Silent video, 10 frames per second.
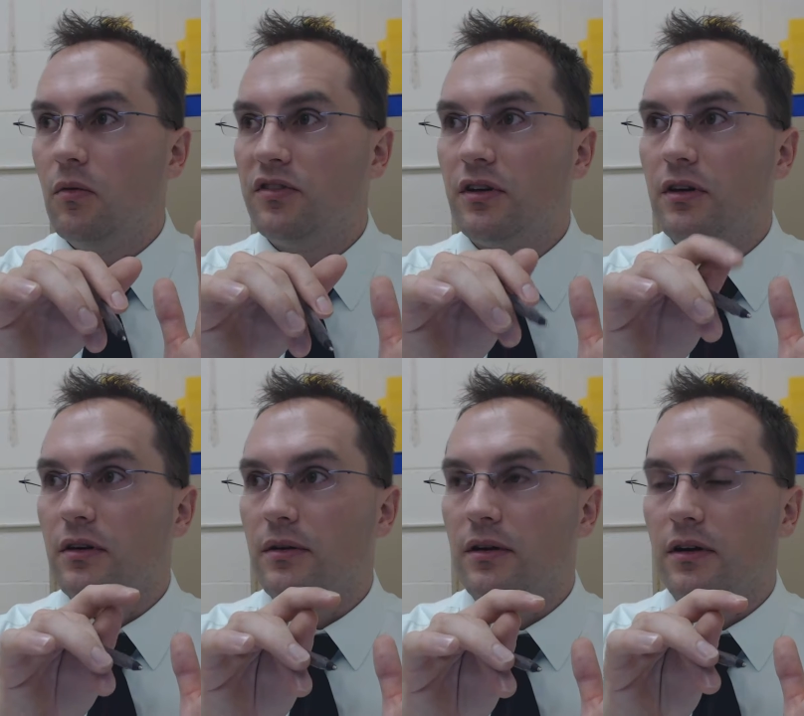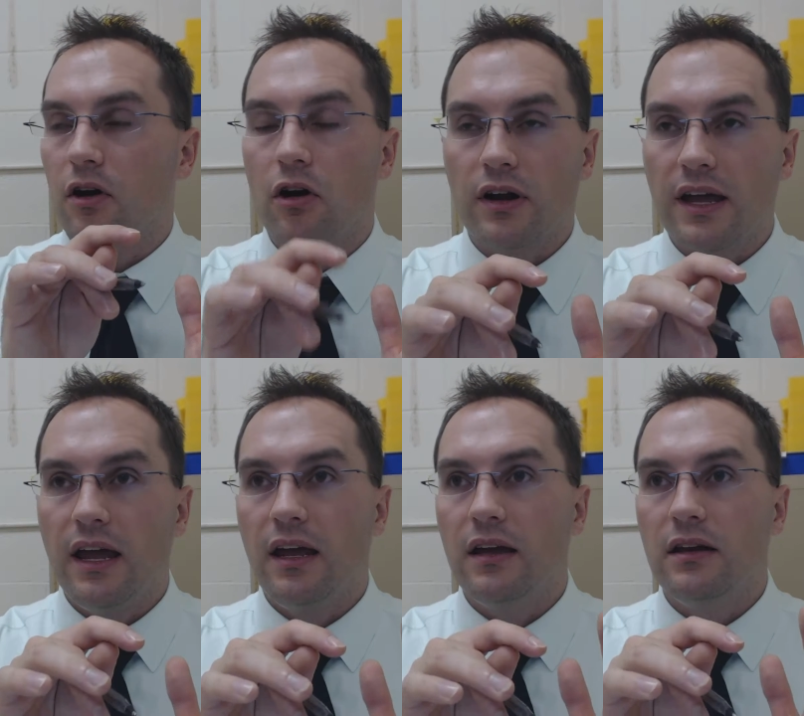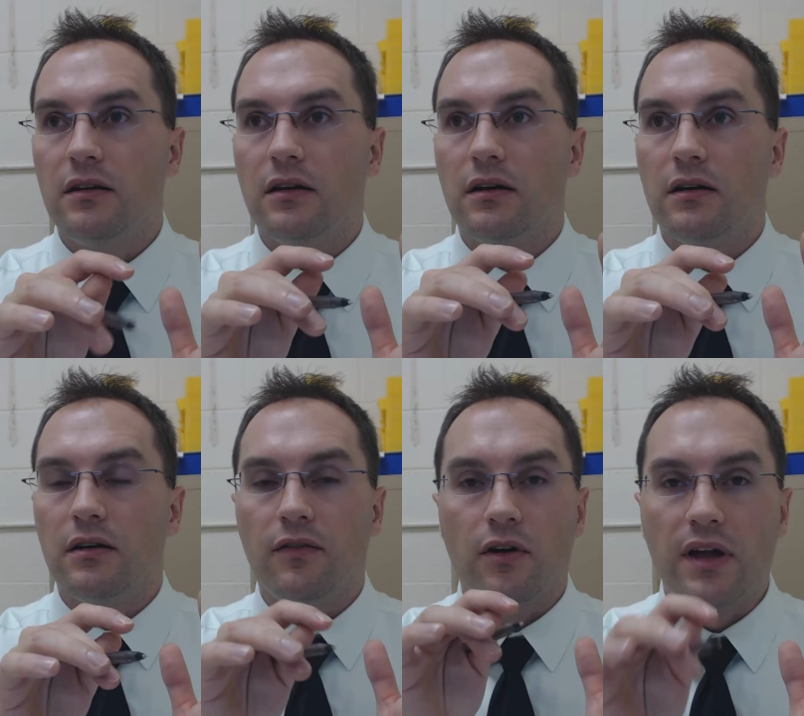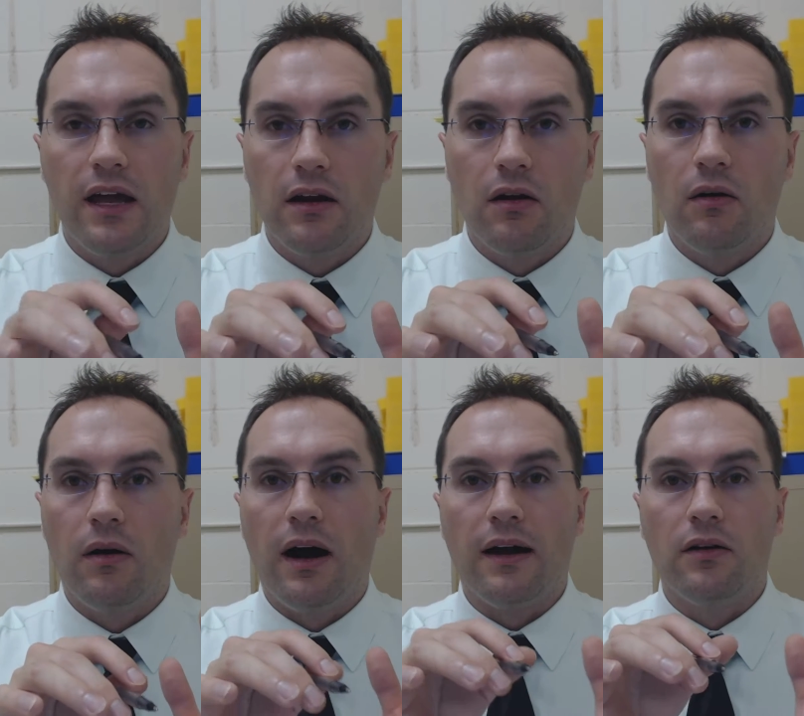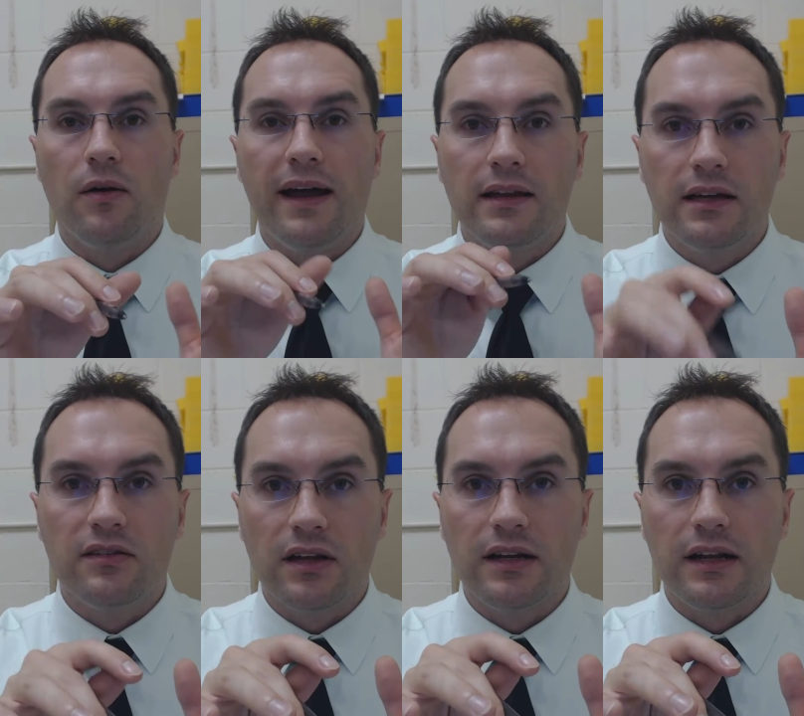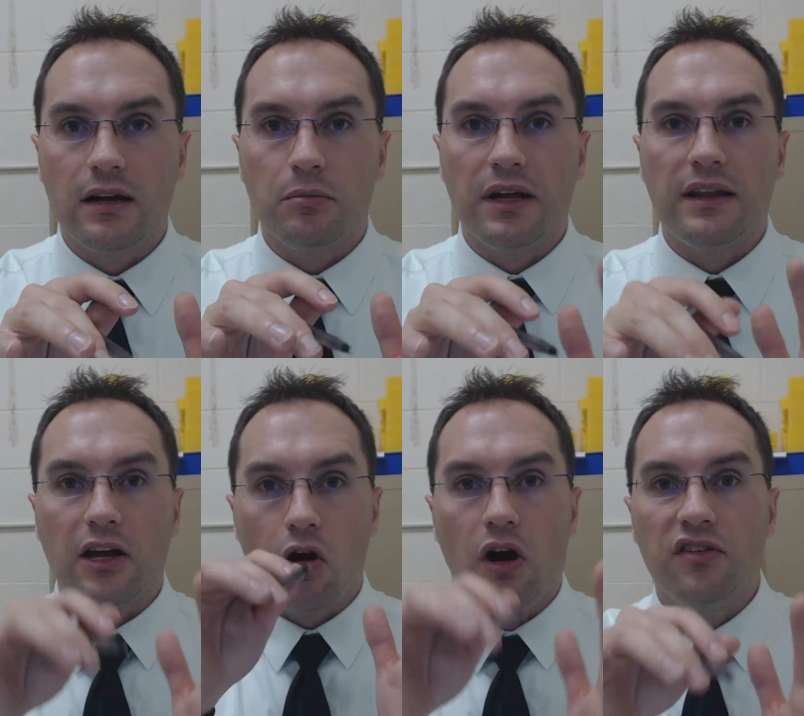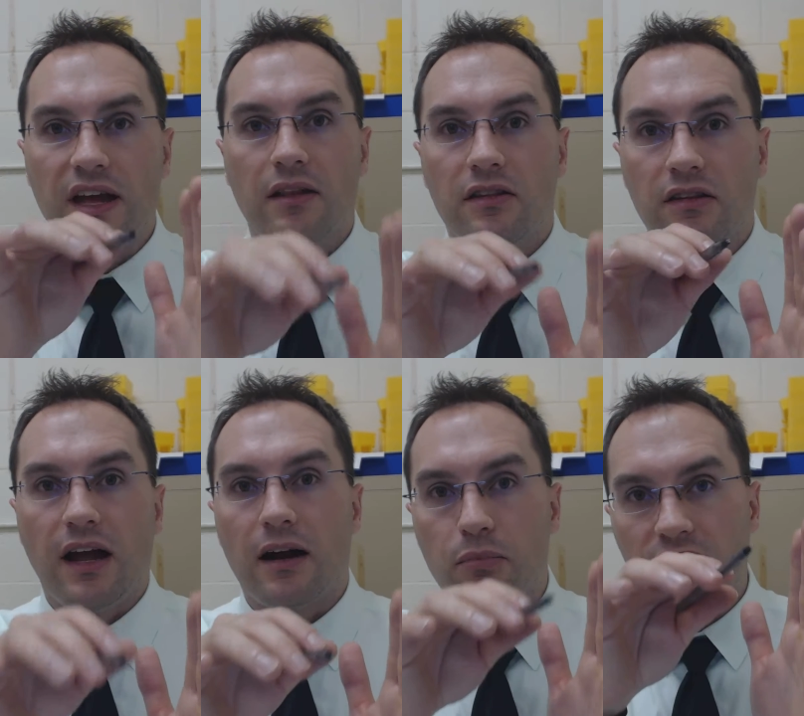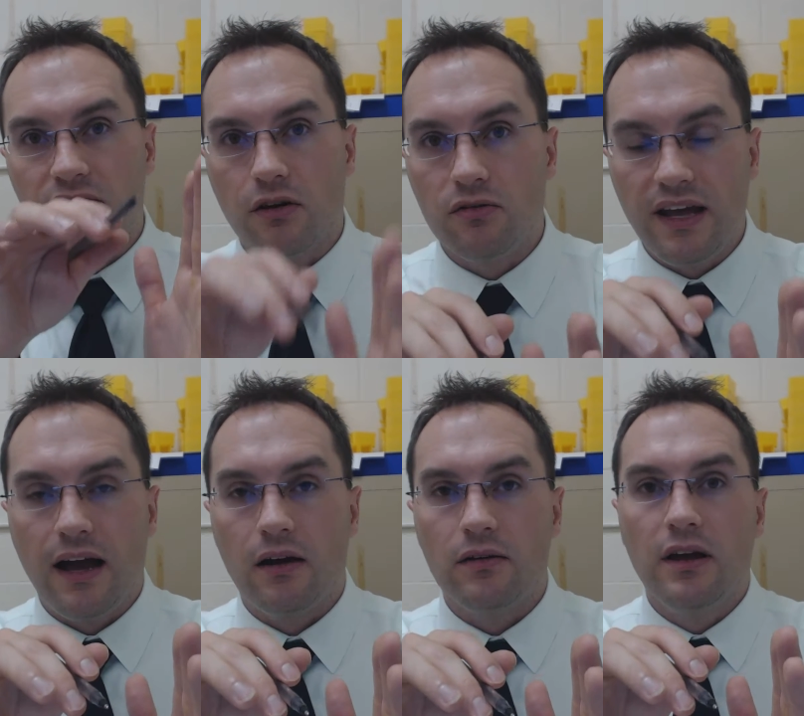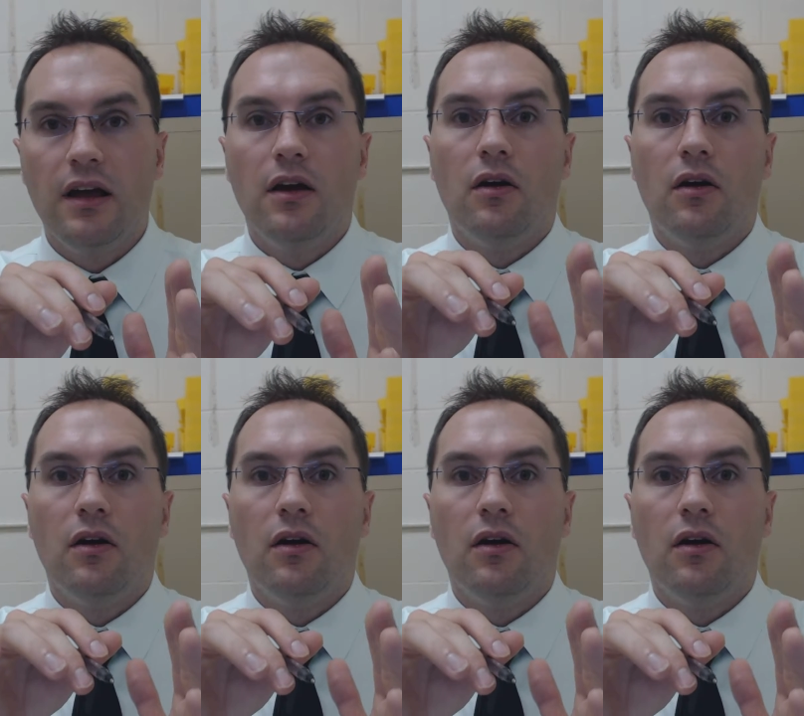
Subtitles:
Was there a hurricane? A volcano? I don't know. Aliens landing down on the planet that caused that stock price to go down?